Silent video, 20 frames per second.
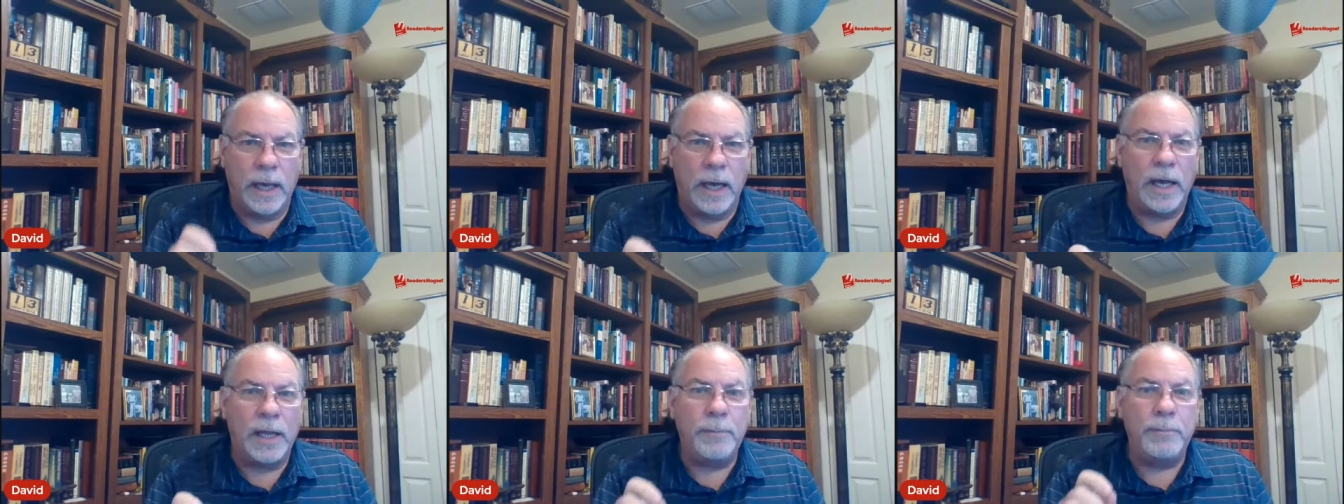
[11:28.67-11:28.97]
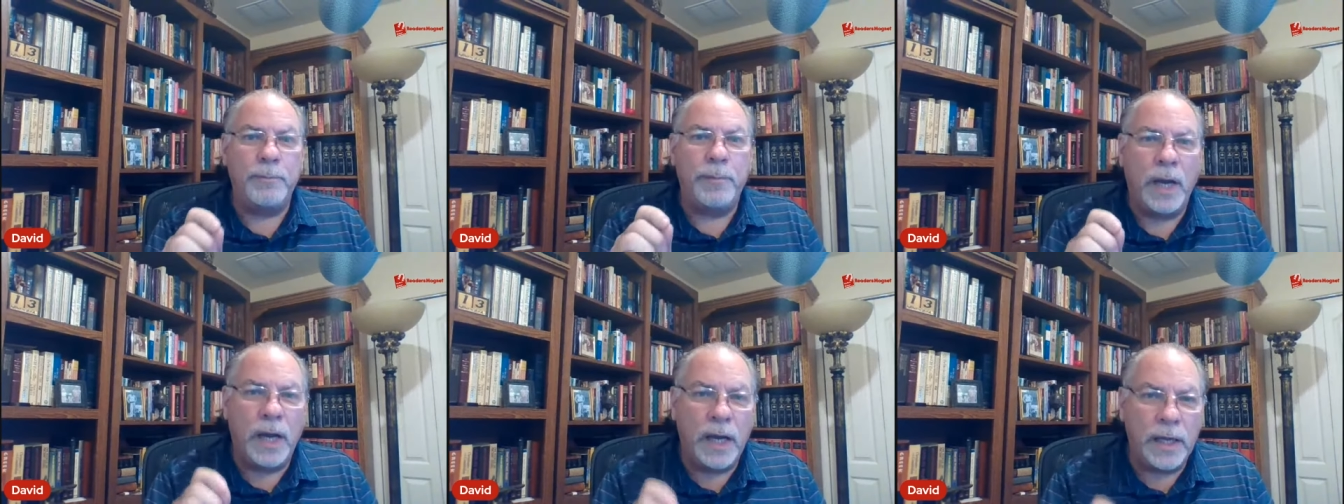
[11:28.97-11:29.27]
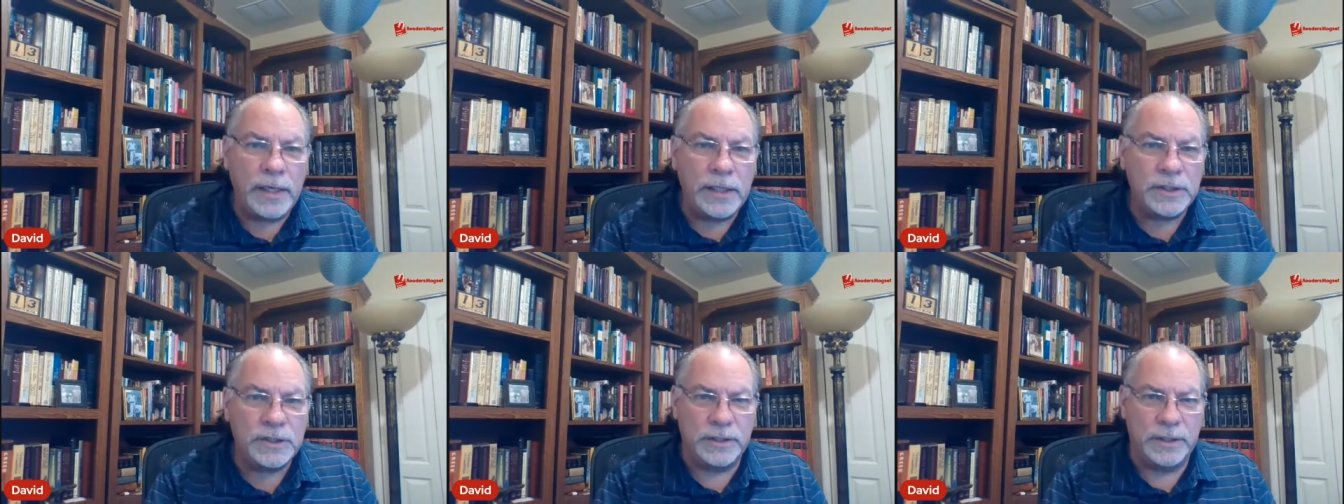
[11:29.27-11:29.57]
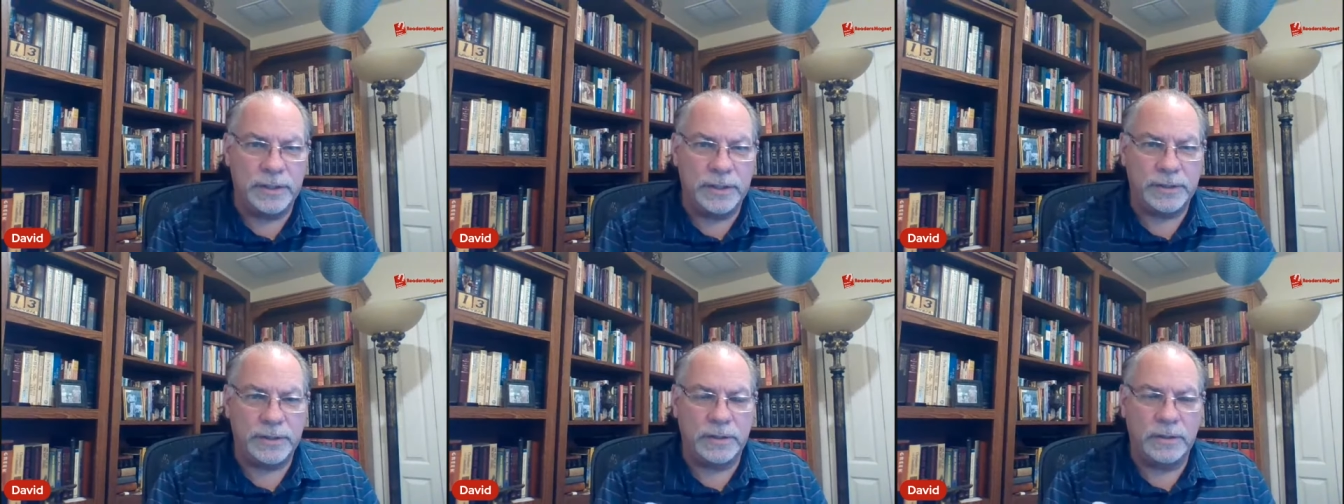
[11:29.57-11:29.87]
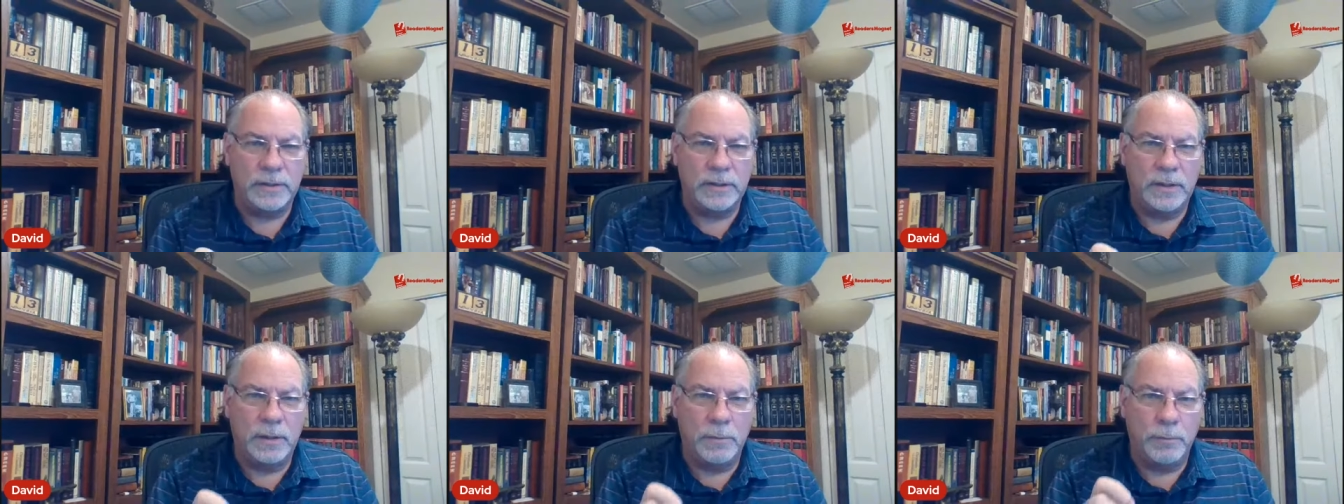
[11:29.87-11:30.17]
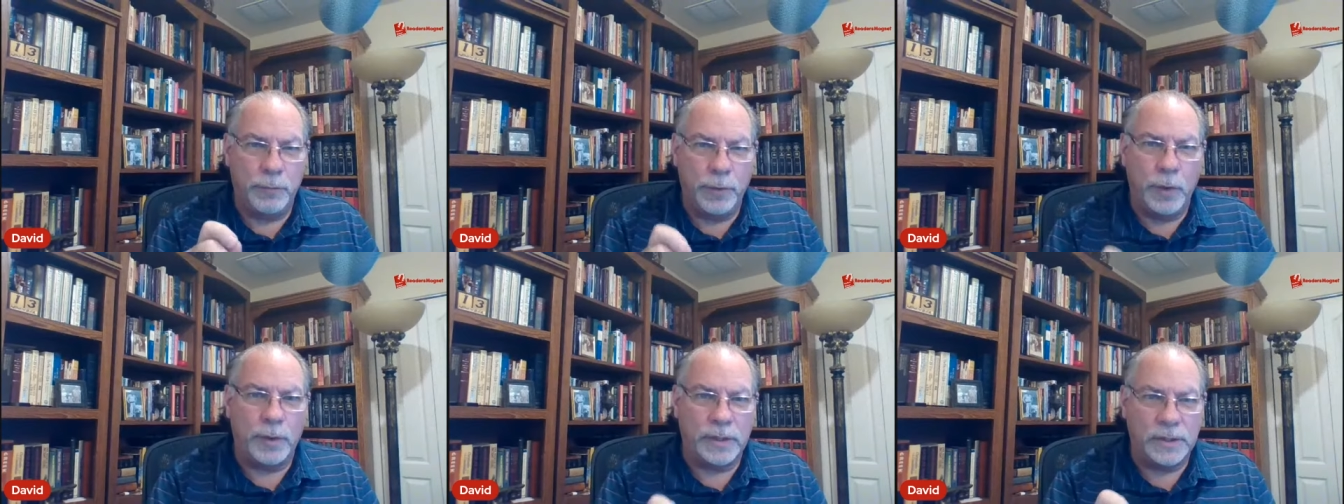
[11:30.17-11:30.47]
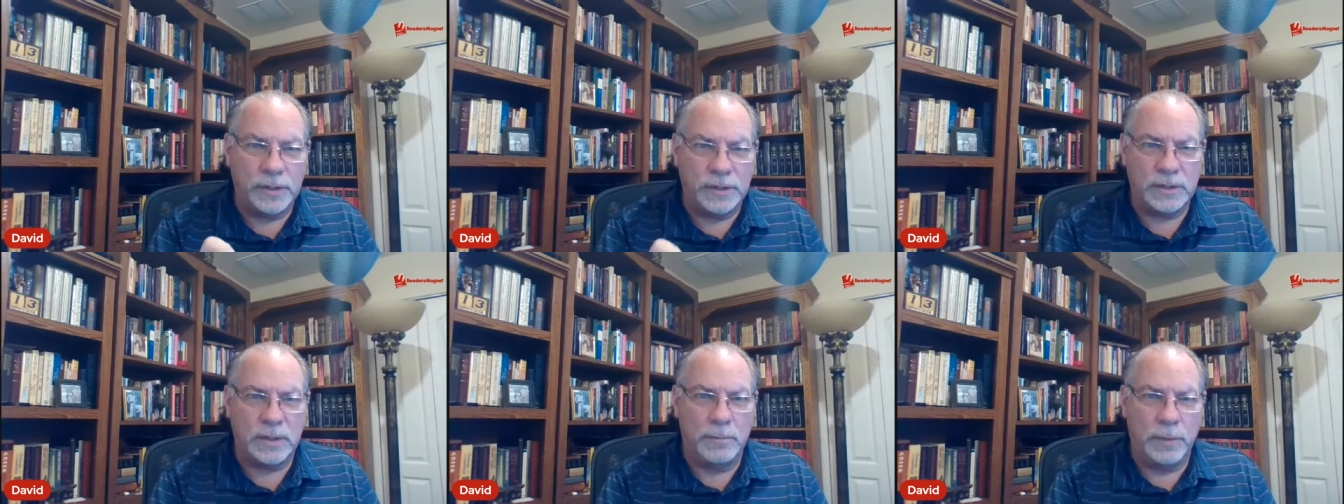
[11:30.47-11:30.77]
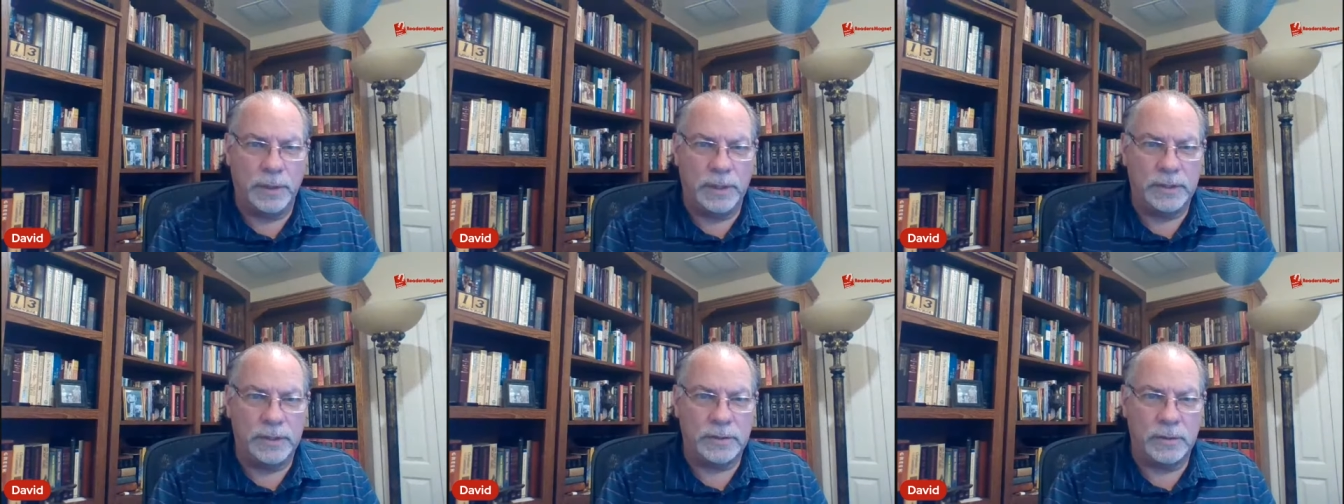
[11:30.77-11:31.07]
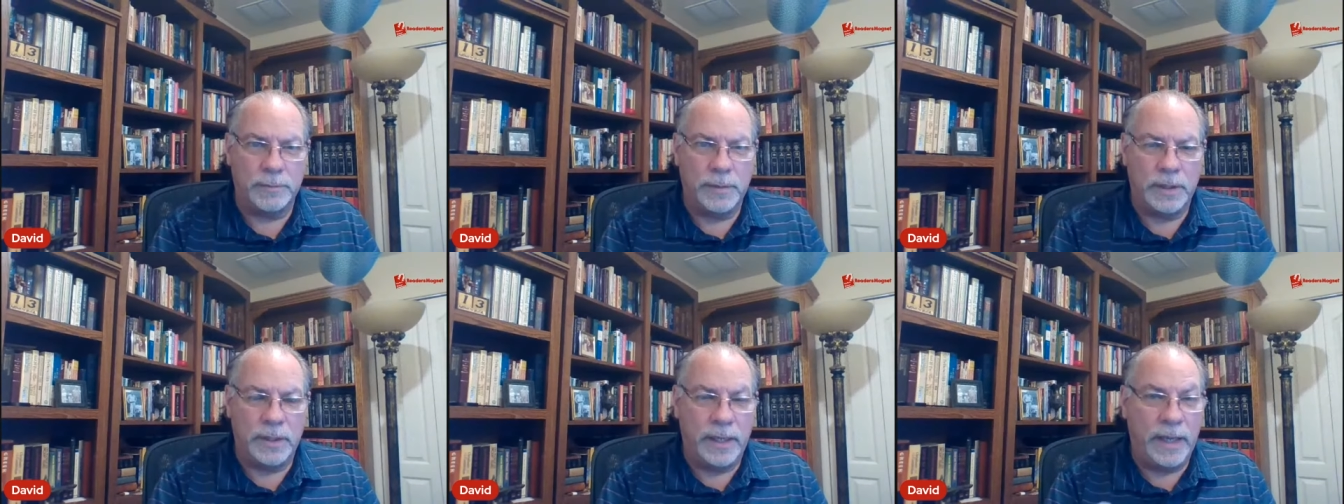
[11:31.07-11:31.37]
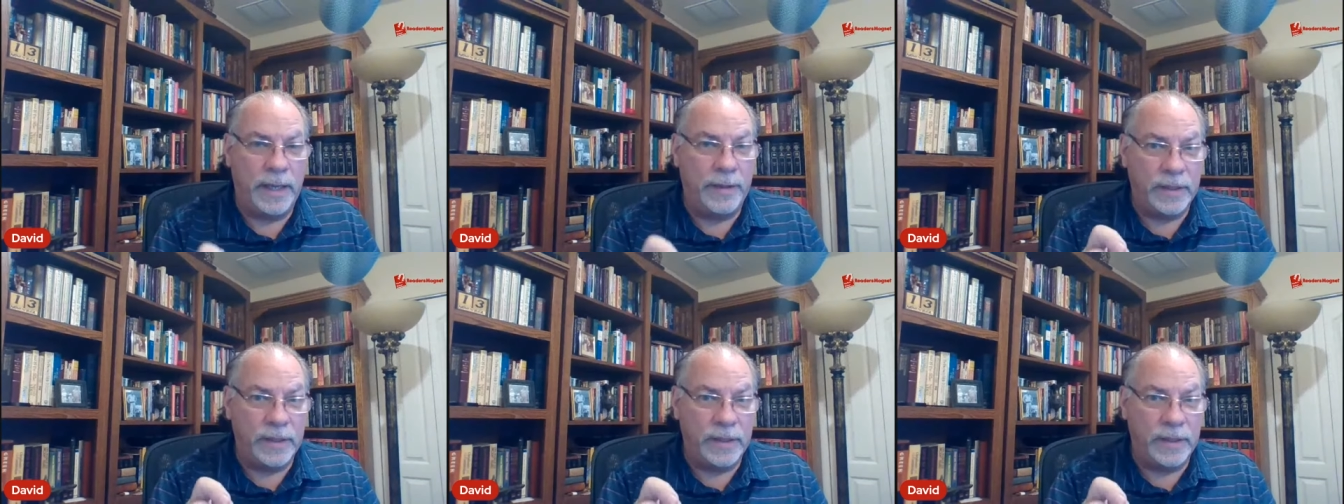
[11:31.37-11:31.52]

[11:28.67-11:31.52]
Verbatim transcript: God punishes broken symbolism.